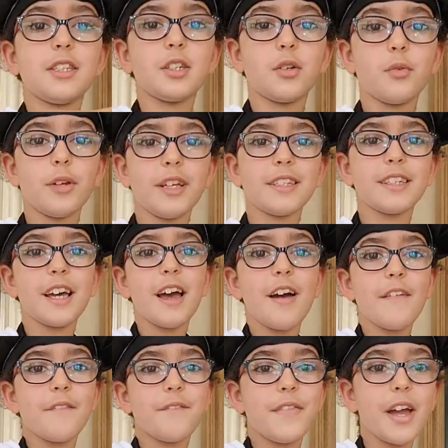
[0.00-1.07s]
degrees
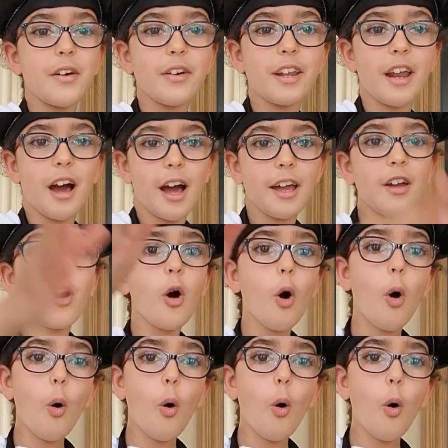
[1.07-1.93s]
Fahrenheit,